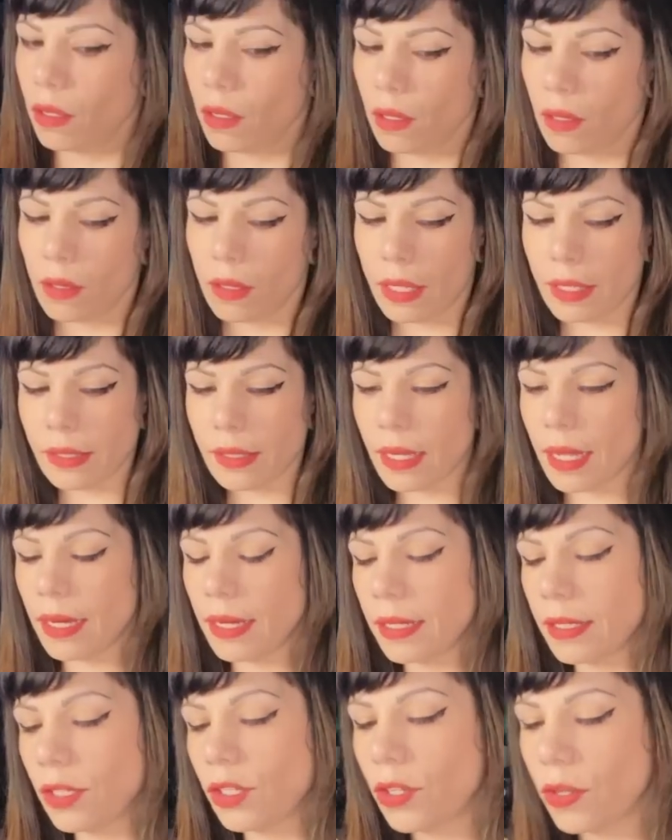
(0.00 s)
Let's get
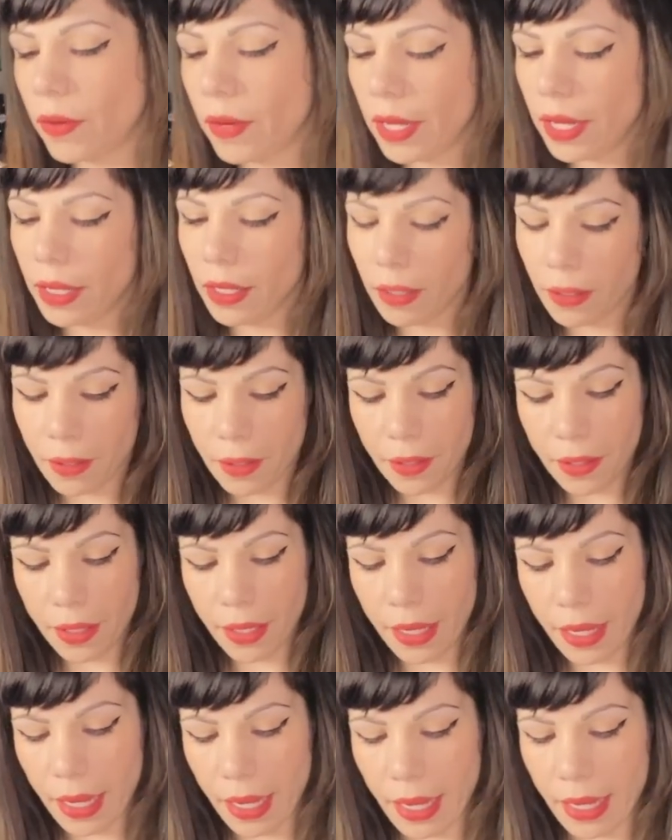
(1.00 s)
into it
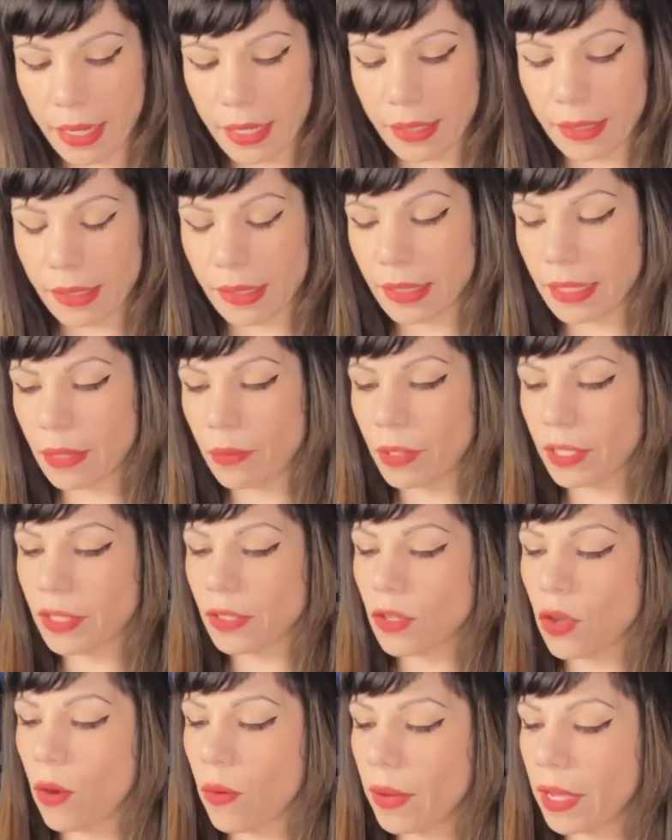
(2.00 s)
and see what's
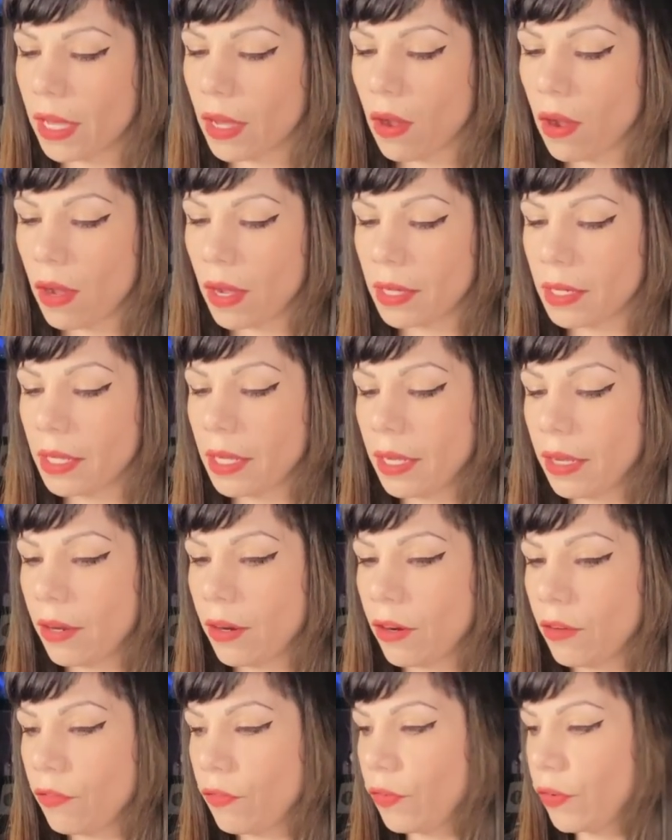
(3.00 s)
going on
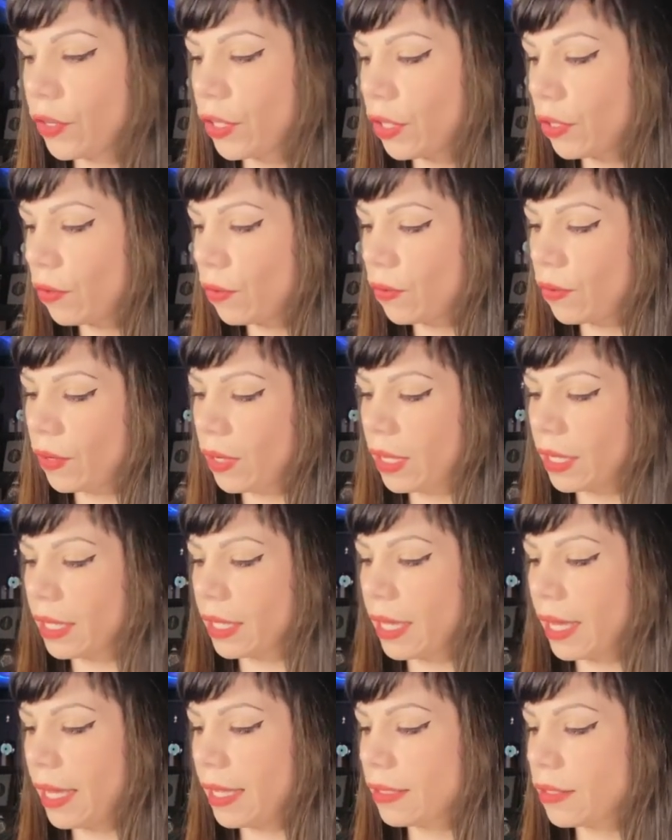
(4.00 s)
here for you,
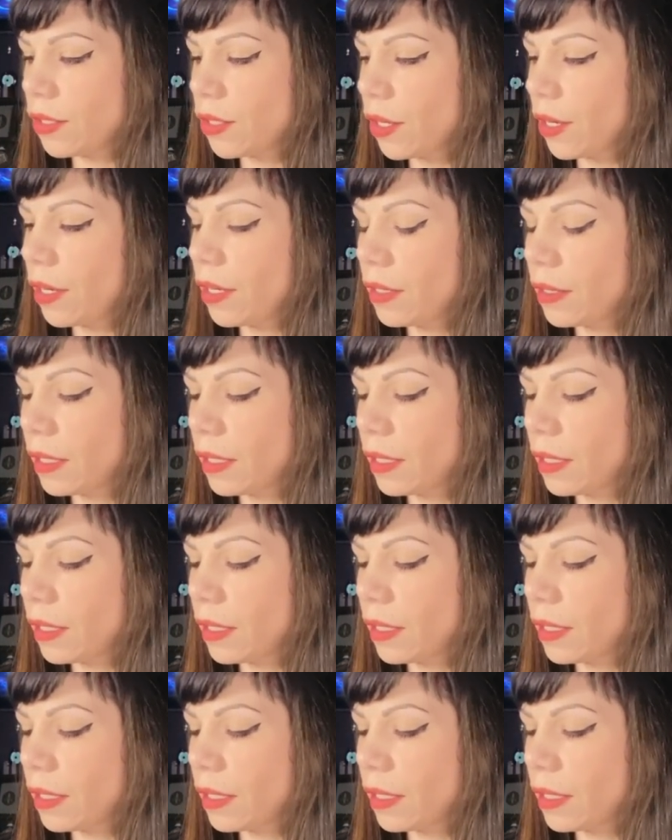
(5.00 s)
Cancer.